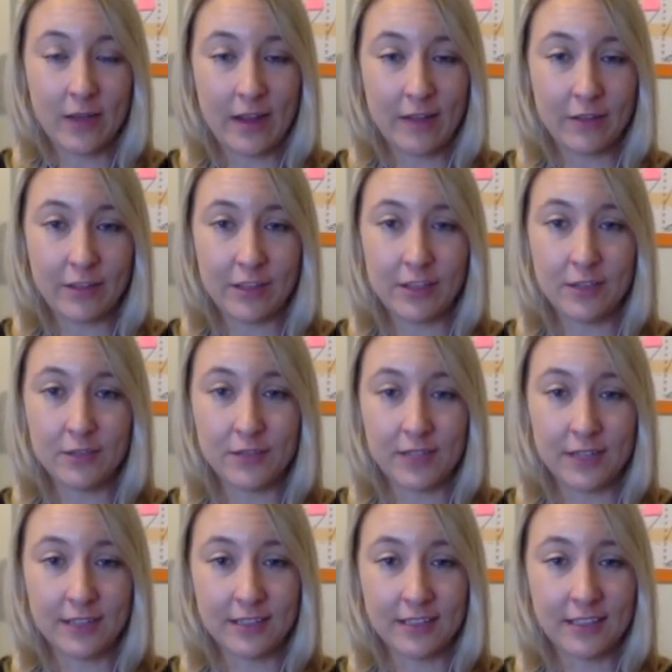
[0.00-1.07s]
everything you've
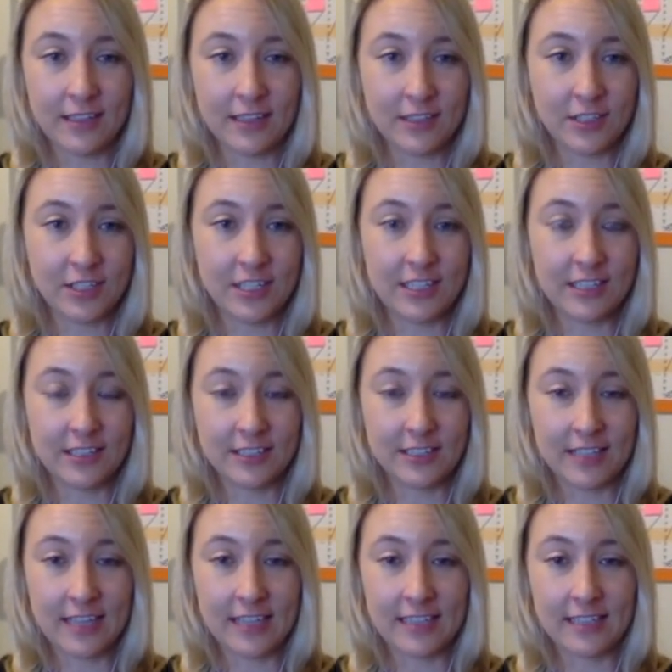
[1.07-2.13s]
done in the last year,
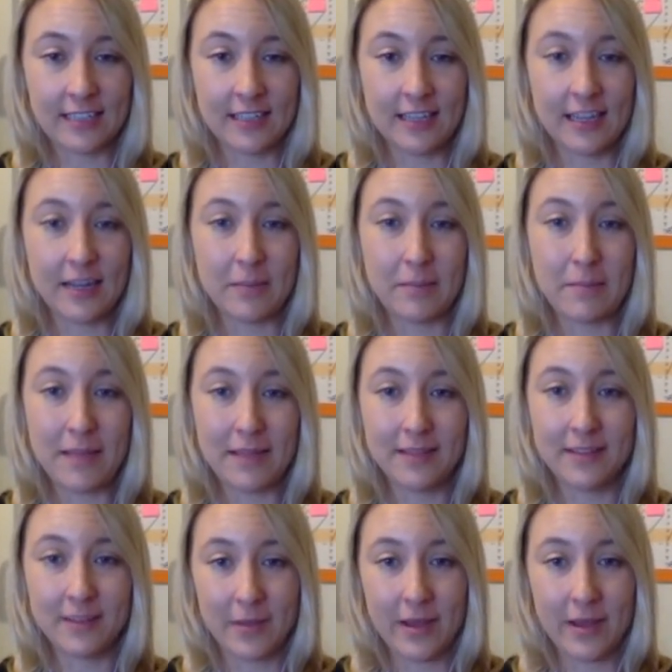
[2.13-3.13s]
because that is an immense